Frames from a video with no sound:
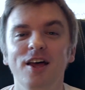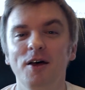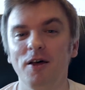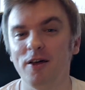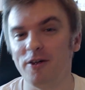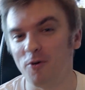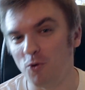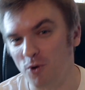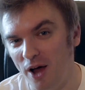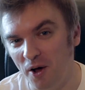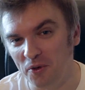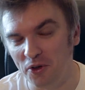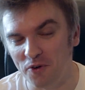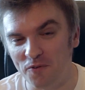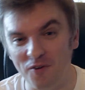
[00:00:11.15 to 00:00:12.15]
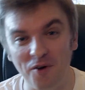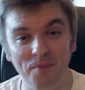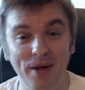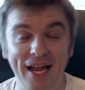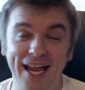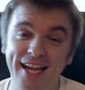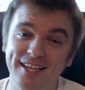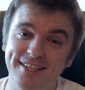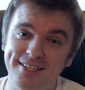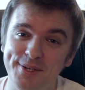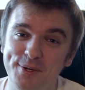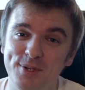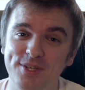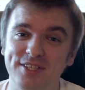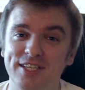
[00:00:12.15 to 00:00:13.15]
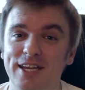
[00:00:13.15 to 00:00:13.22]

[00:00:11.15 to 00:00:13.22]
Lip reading: router from ASUS,